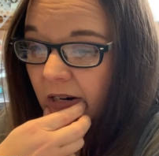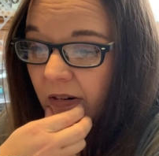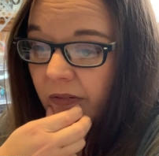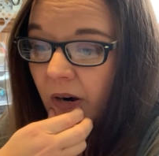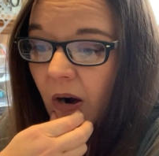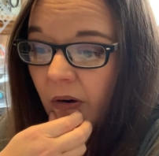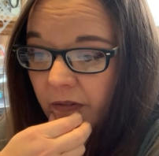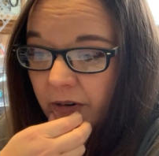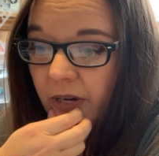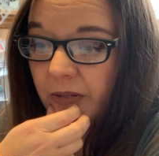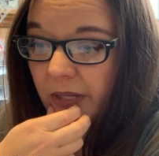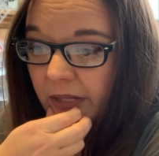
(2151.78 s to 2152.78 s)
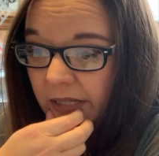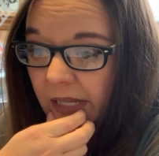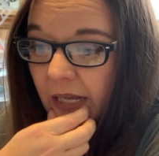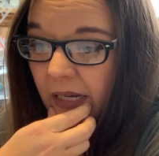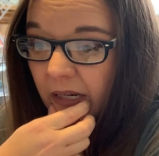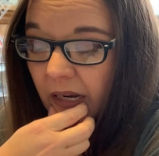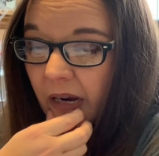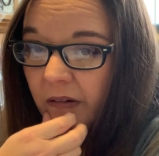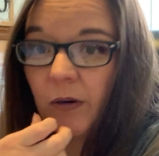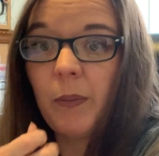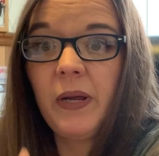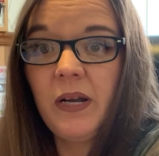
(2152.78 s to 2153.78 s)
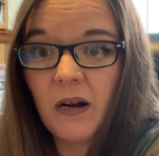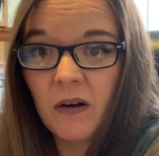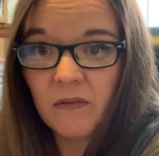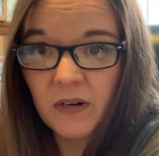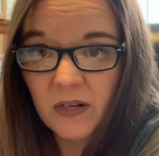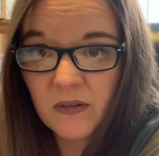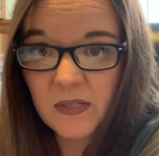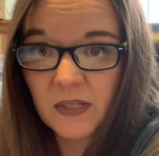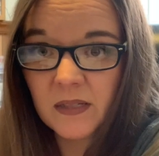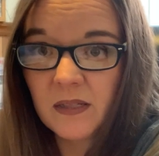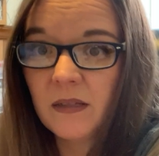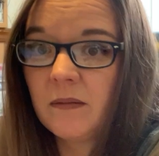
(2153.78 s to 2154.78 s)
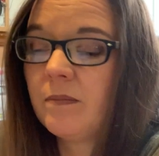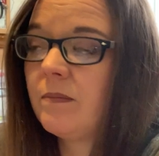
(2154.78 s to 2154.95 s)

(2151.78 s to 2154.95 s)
for overdoses and repeat overdoses.